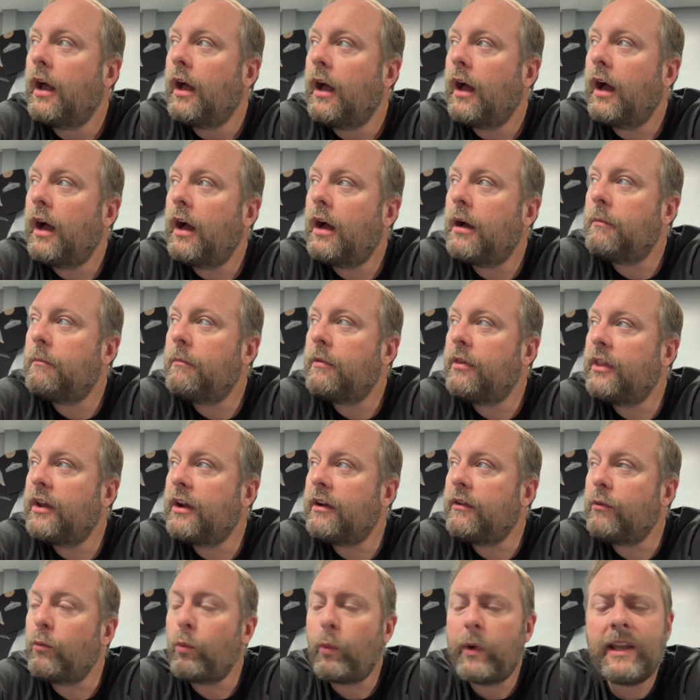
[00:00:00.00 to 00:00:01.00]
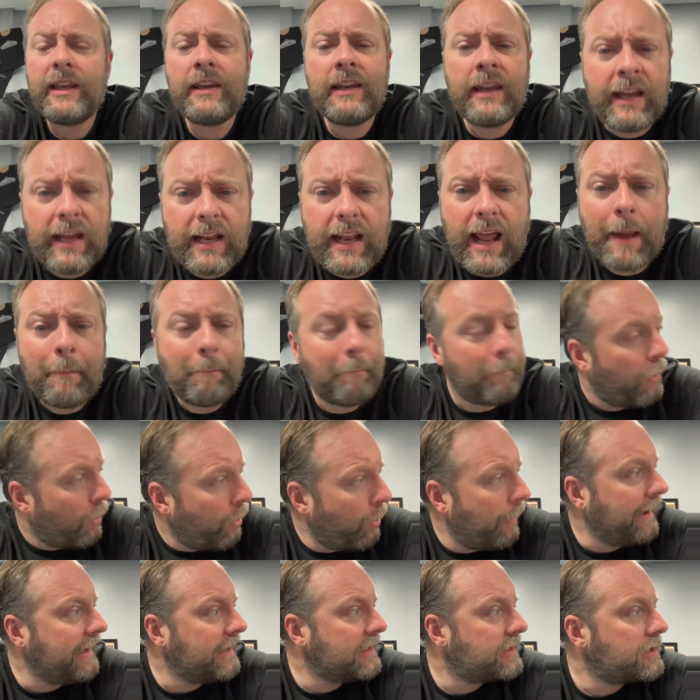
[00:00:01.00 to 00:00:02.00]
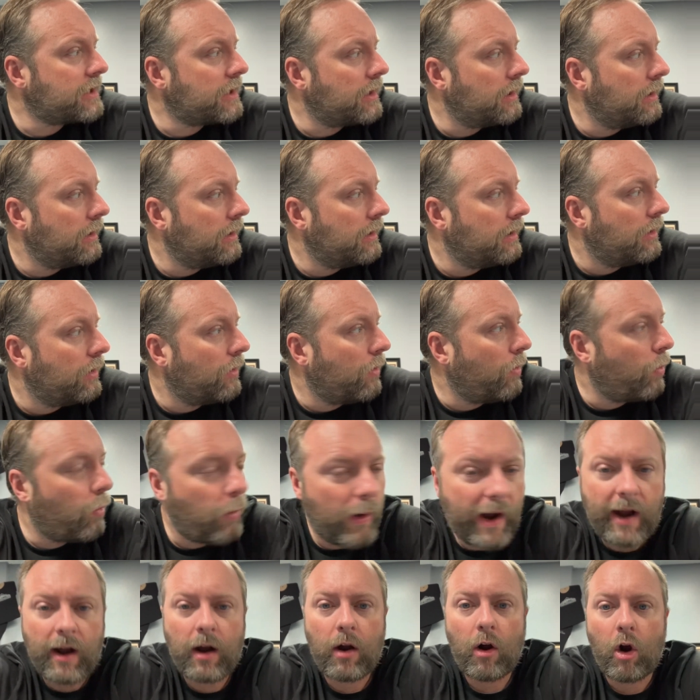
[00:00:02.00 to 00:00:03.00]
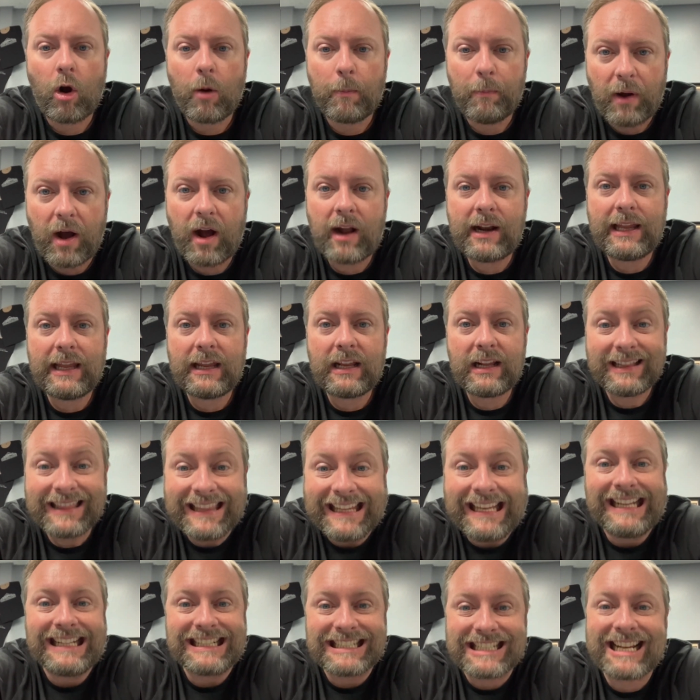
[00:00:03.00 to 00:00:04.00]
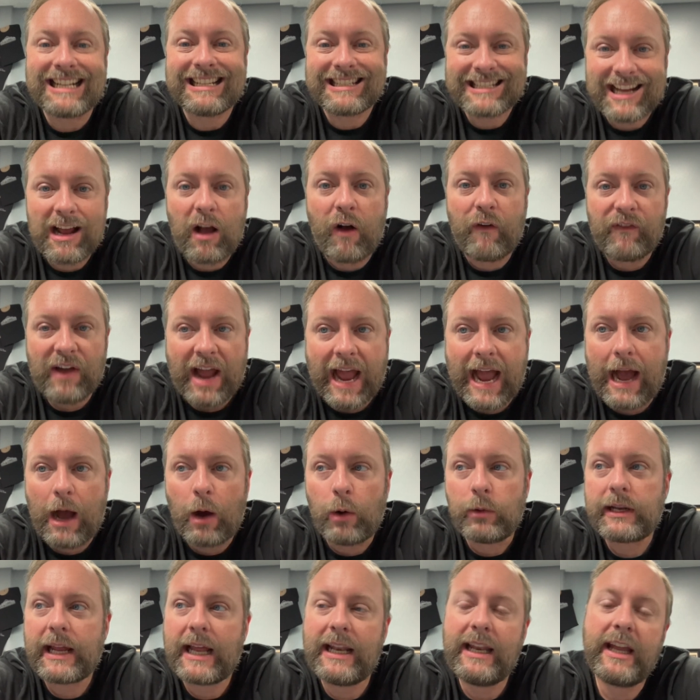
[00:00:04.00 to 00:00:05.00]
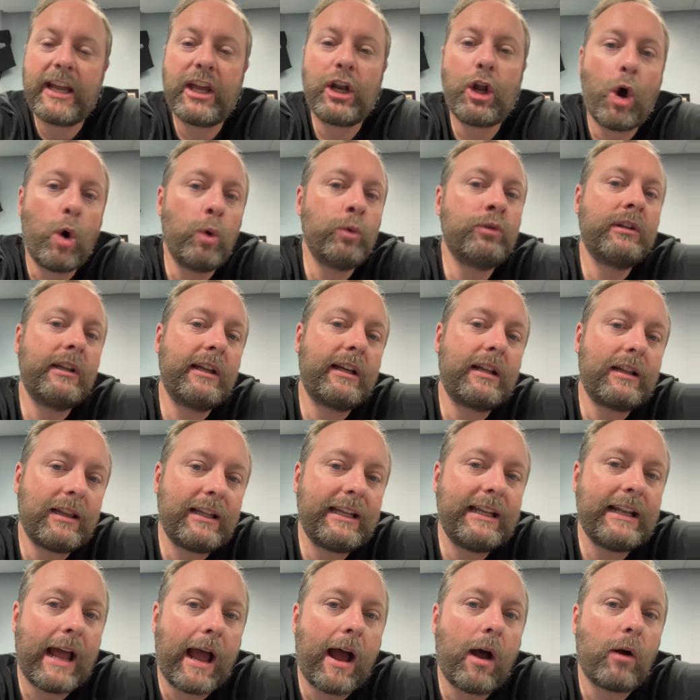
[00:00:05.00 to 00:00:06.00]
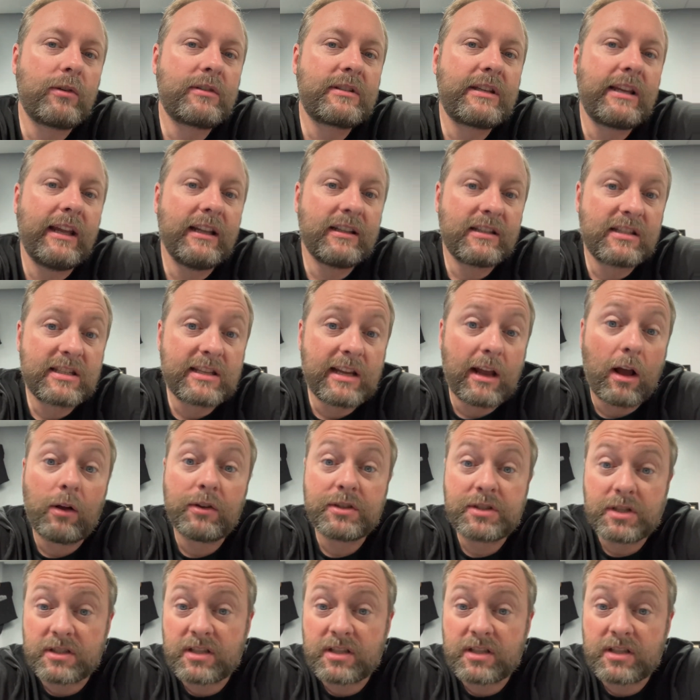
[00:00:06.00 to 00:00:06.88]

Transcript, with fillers: Um, we need a point where our body cleans itself out, and it can only clean out its cells.